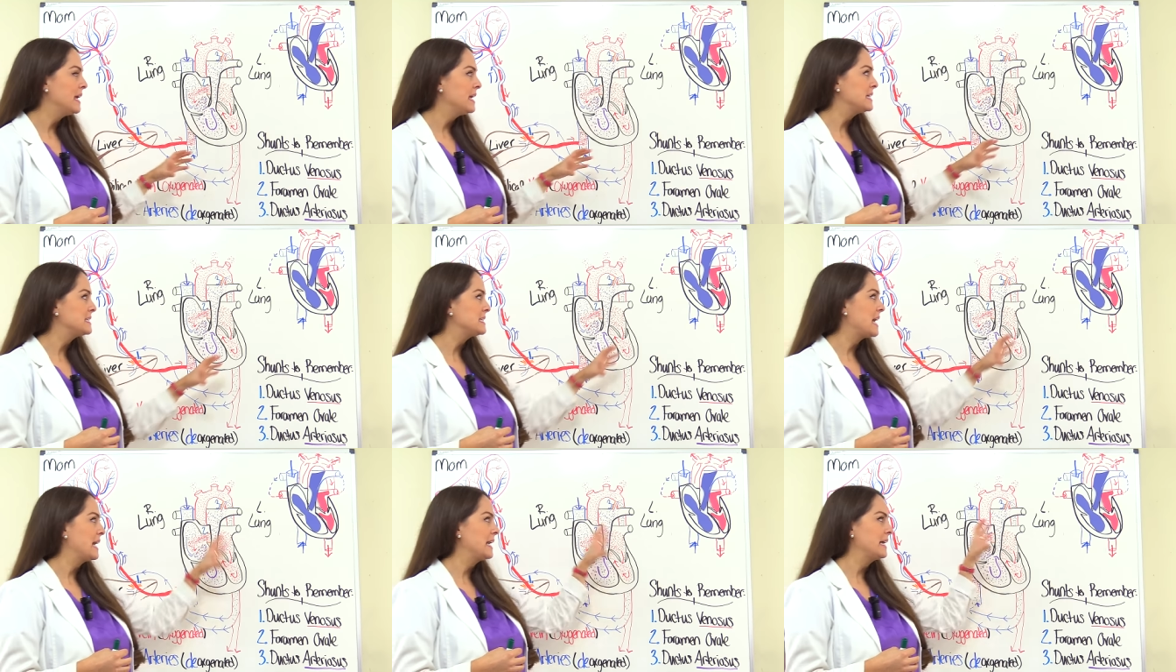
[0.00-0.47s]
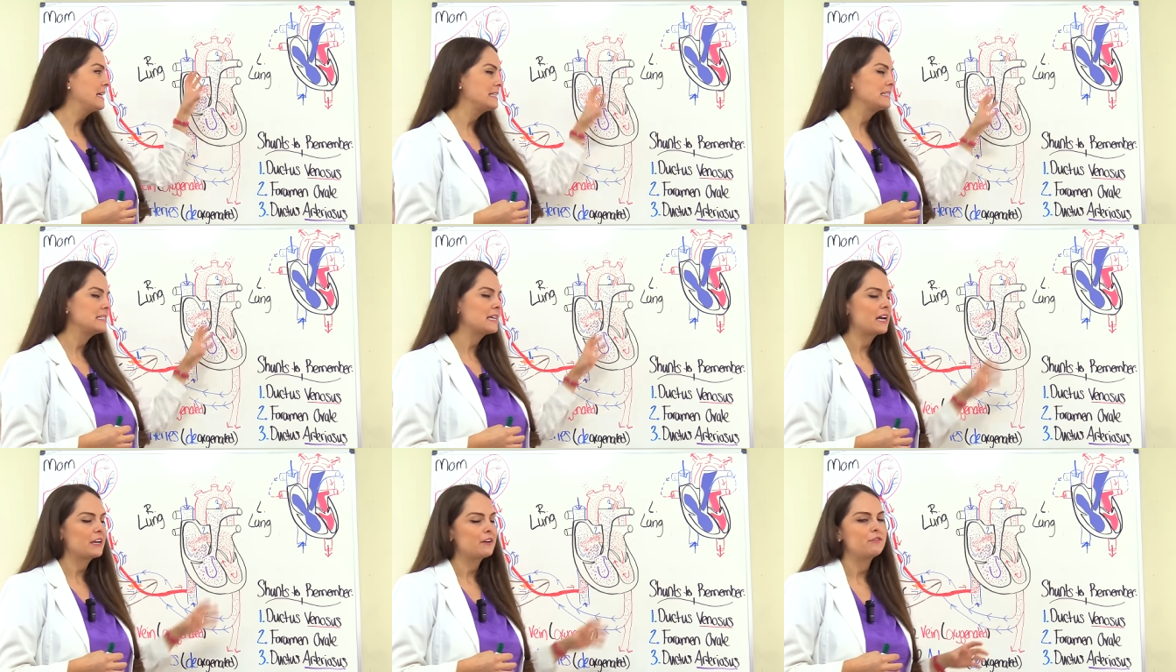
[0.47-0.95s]
is that
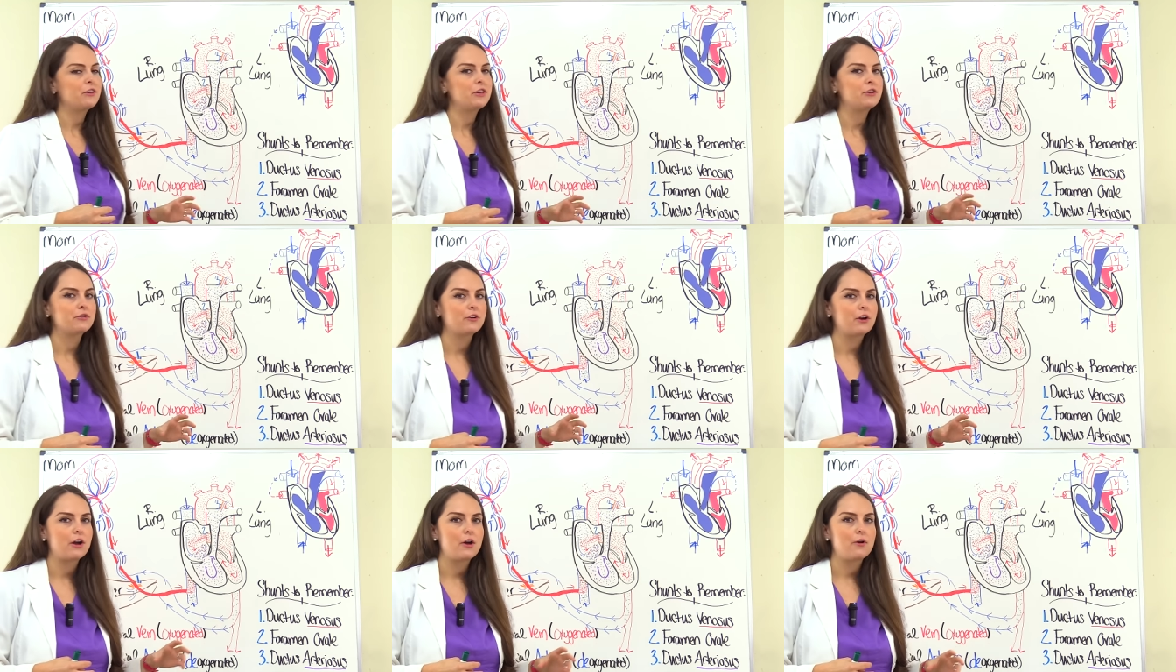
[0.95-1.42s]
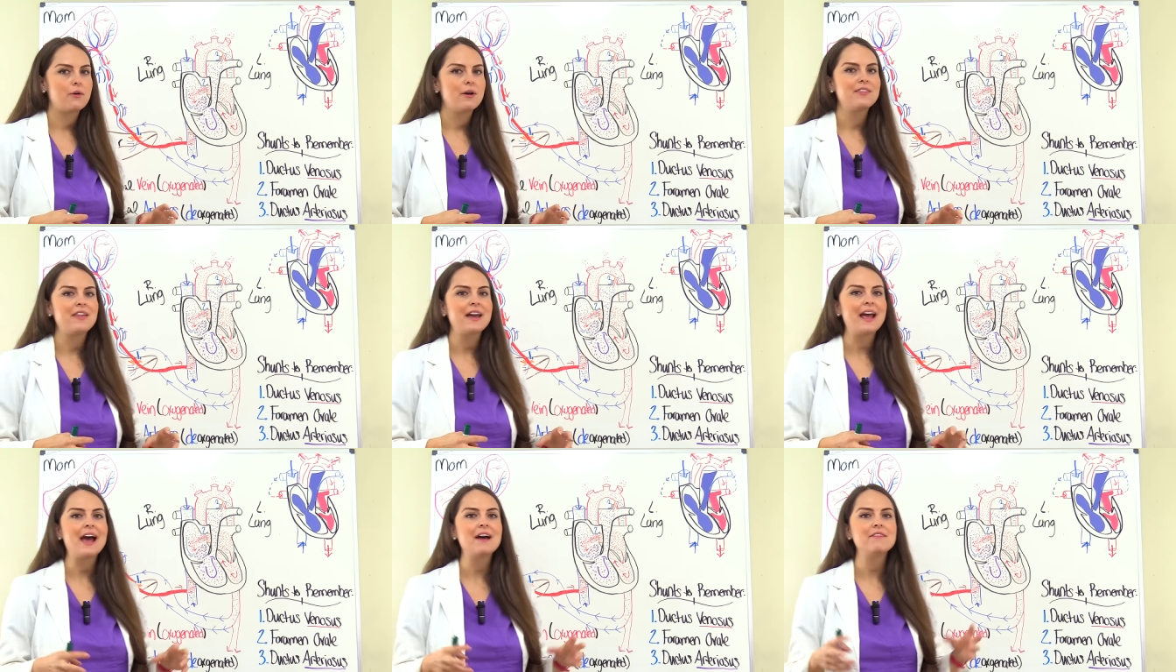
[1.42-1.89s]
inside of utero
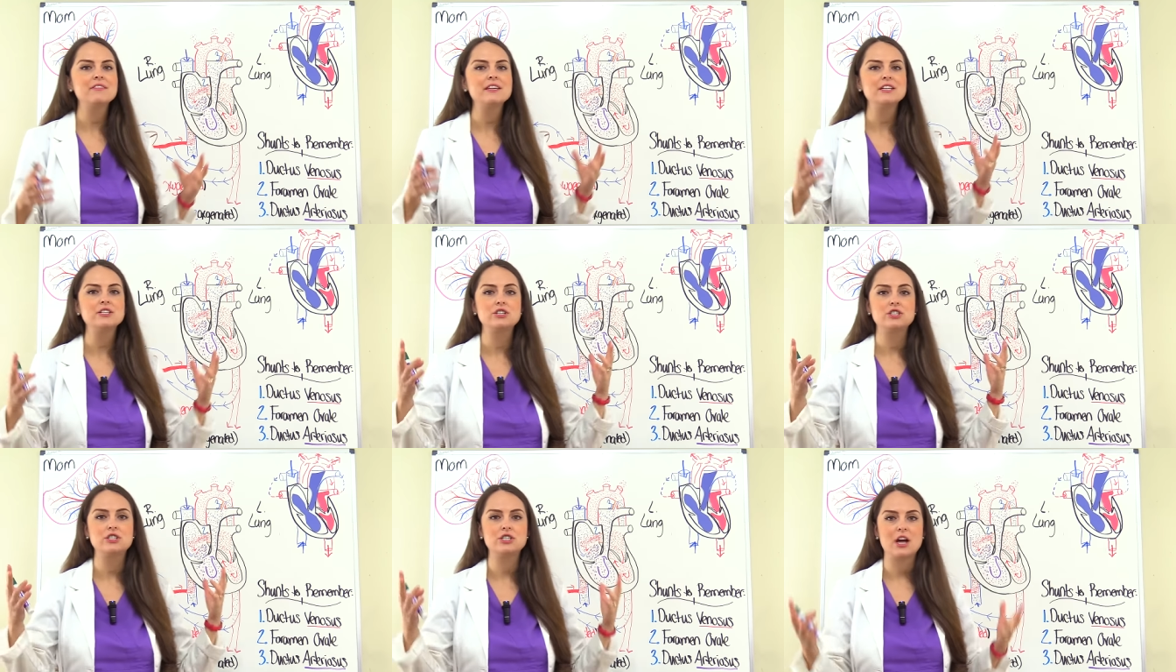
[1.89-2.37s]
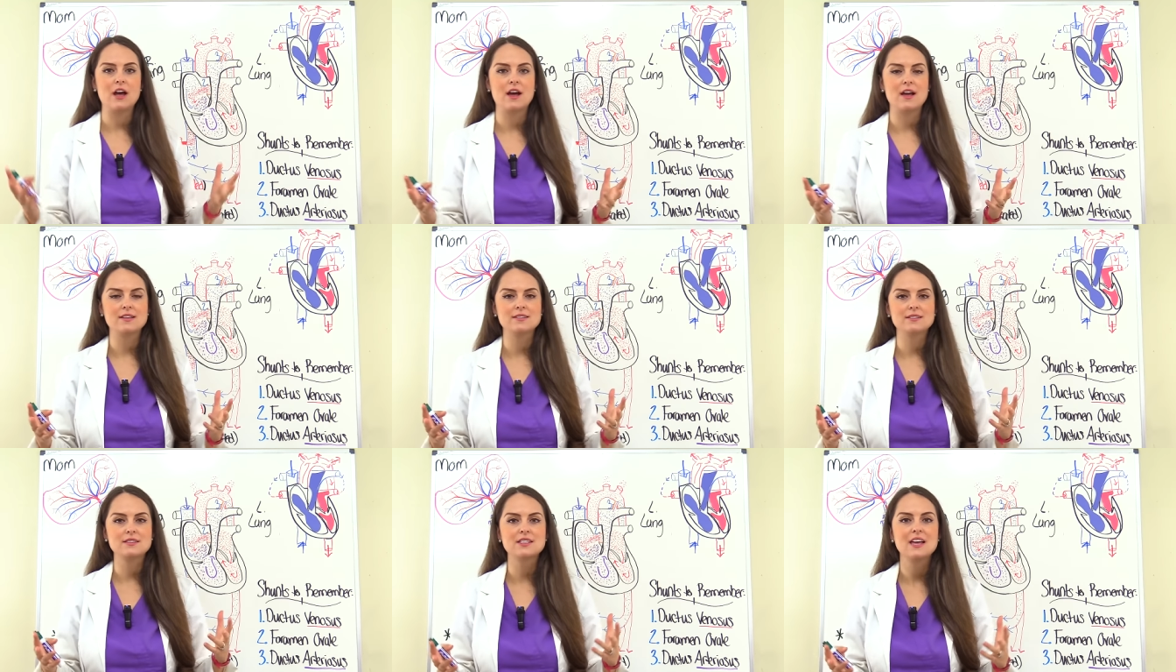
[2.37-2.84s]
they have these
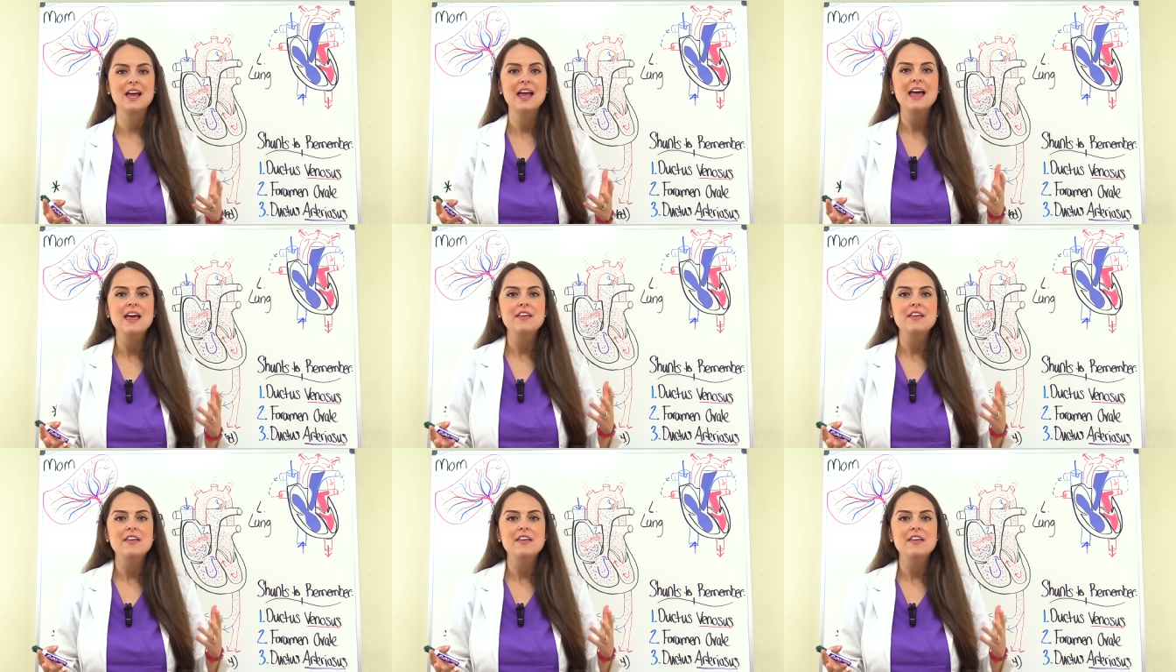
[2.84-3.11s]
shunts